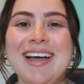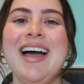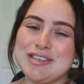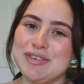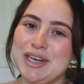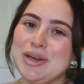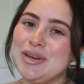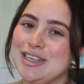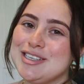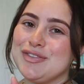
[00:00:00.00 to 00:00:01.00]
this video
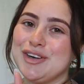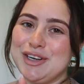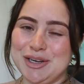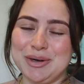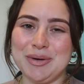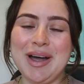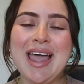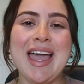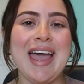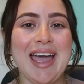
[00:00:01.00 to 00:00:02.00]
is for you.
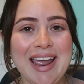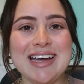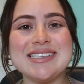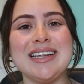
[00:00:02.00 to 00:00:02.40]
And